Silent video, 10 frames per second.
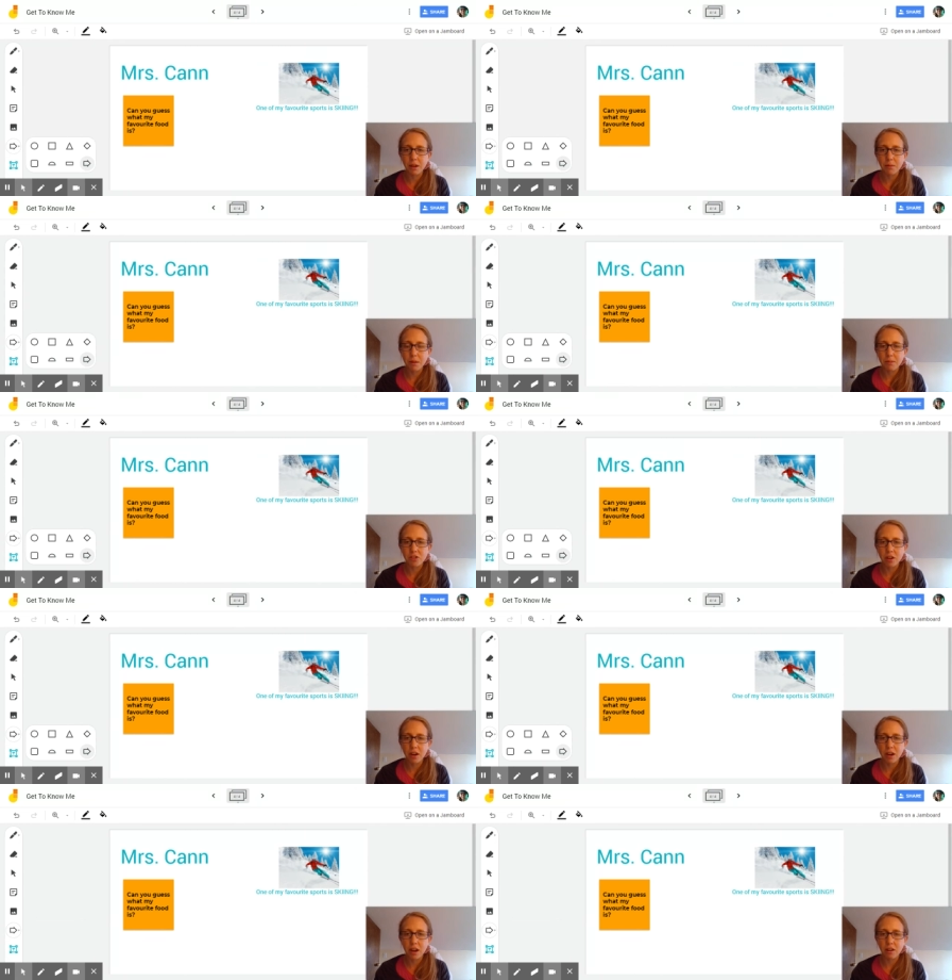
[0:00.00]
maybe draw an
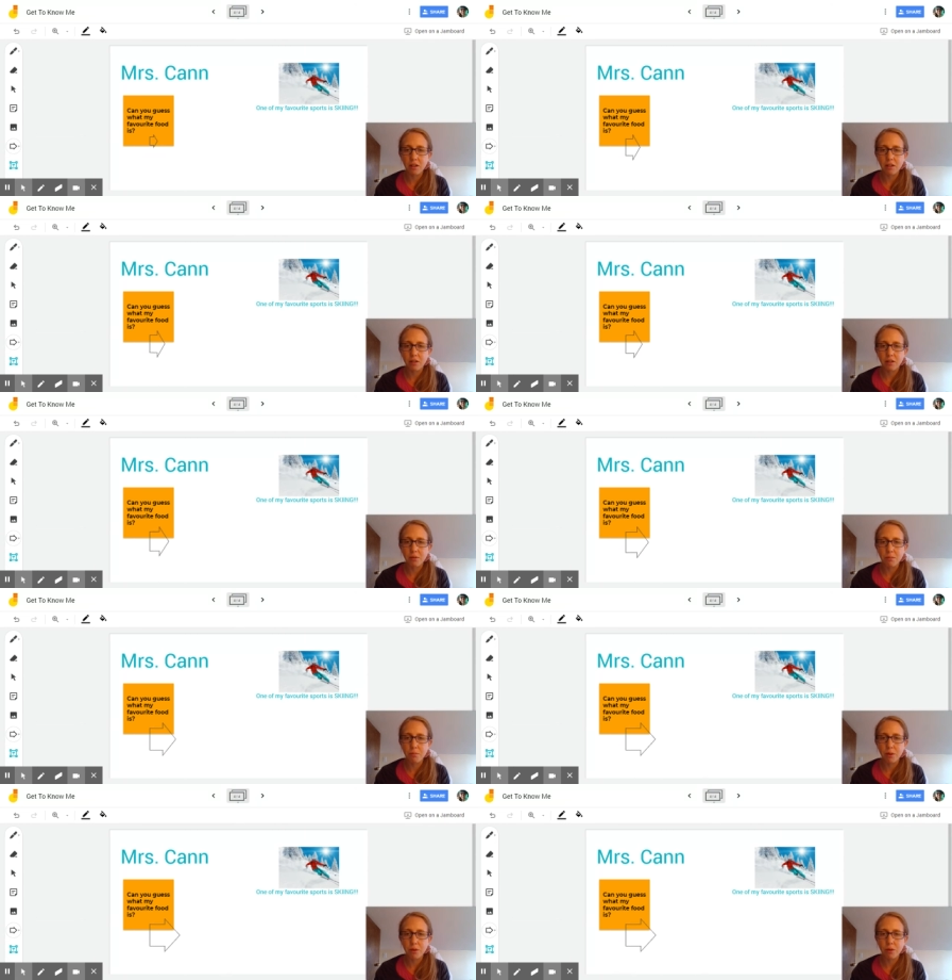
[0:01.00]

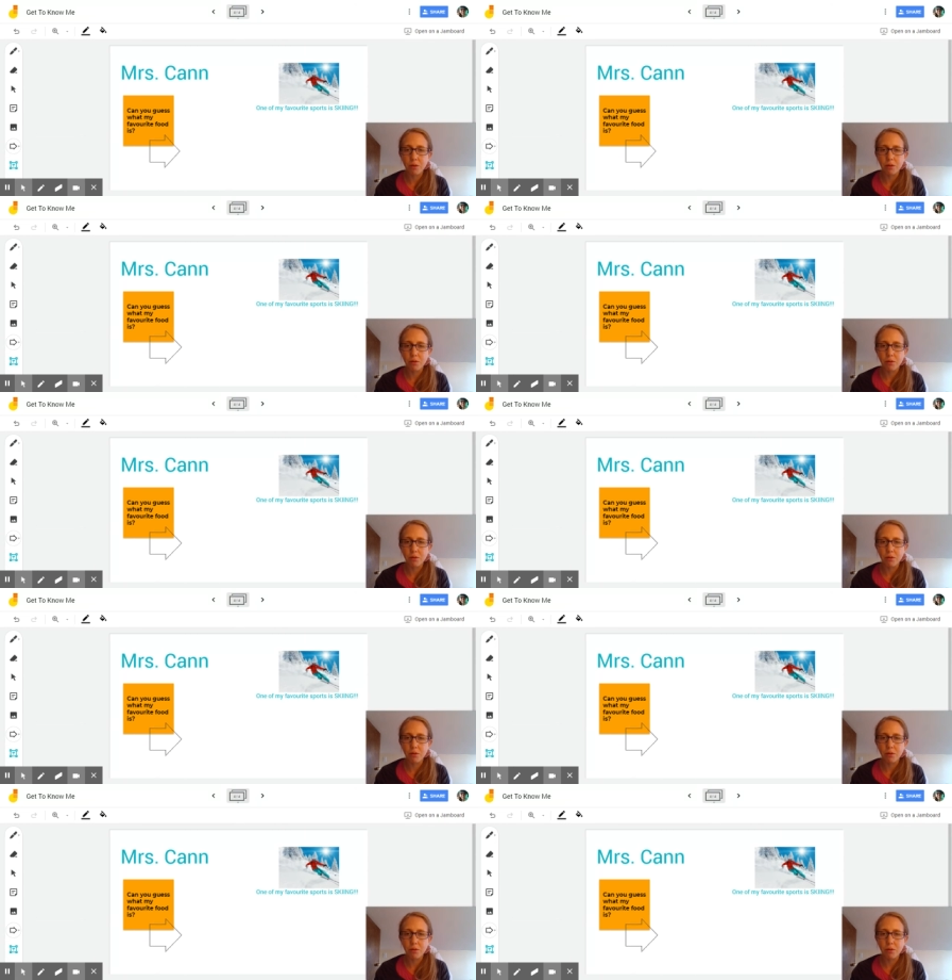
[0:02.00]
arrow. Boom.